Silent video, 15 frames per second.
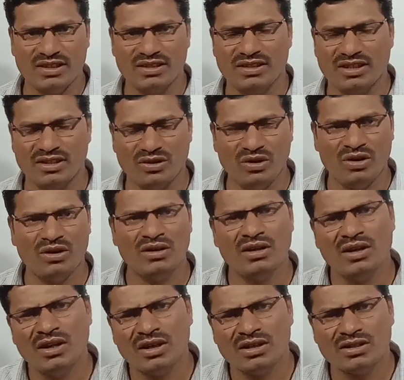there, or
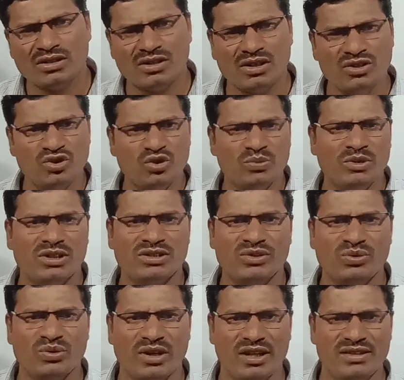consumers
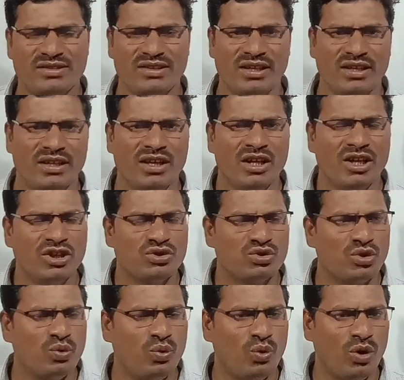you can say.
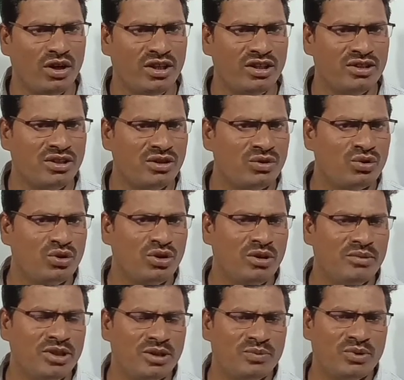So what is the role
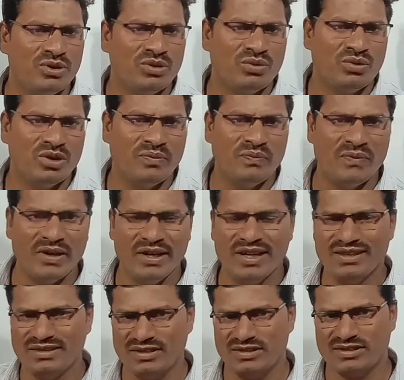of that particular
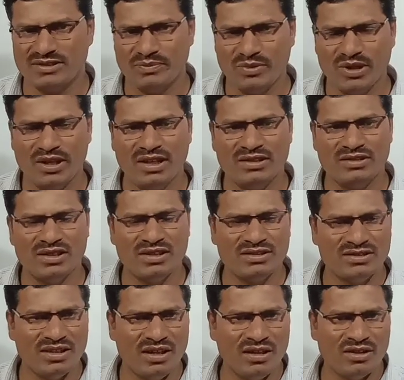predators?
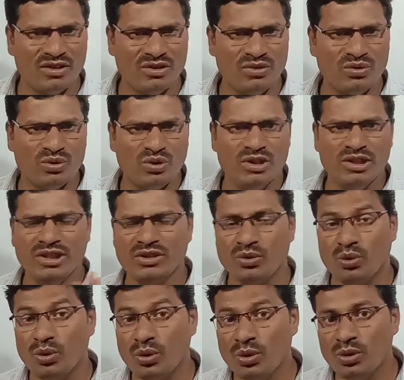Predators are controlling
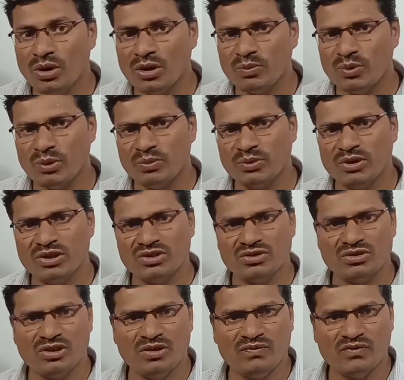
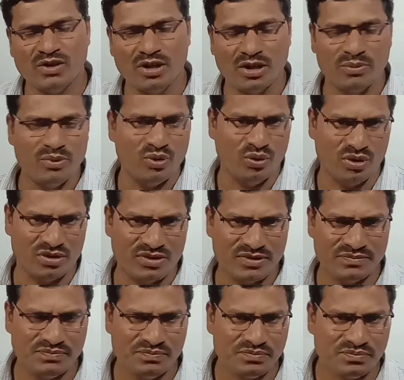overpopulation of herbivores.